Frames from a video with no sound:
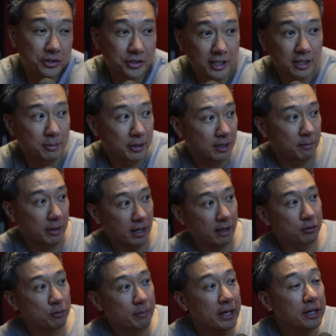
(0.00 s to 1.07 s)
at StubHub, have
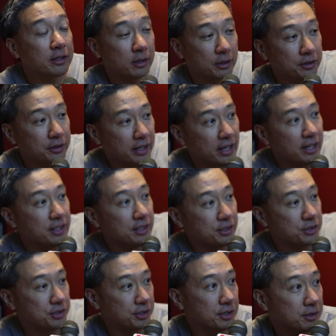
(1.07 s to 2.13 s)
you made it clear to A E
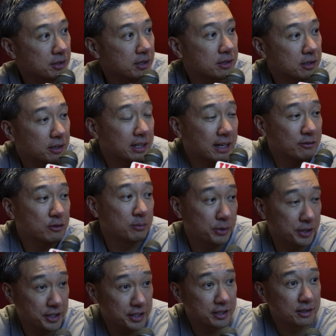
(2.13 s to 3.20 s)
G that they're going to have to
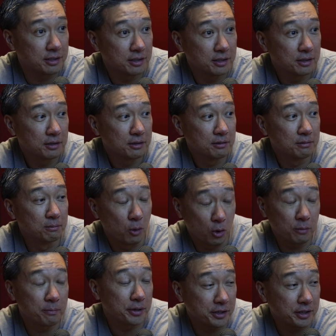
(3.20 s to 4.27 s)
bring in more
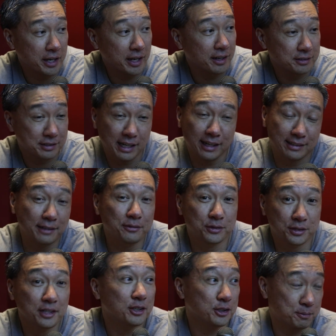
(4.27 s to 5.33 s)
beer kegs? Because I've
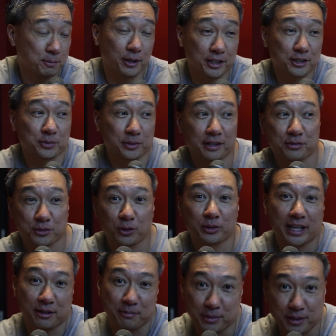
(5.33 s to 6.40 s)
seen this place when they've sold
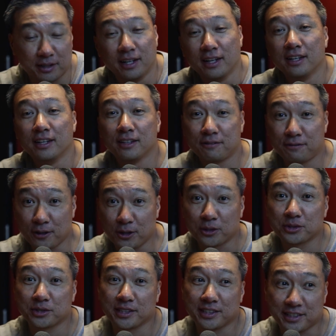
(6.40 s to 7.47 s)
out of beer.
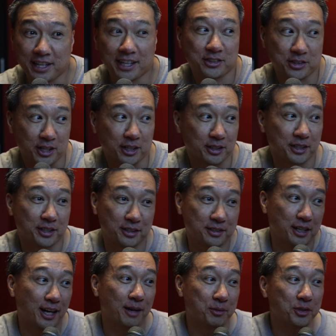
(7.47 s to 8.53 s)
Folks, it gets ugly.
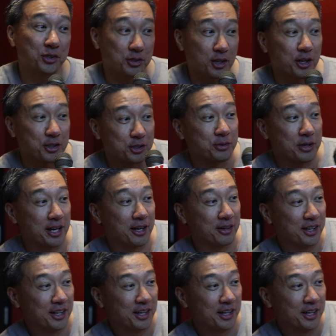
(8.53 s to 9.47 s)
Tom, this is on you now.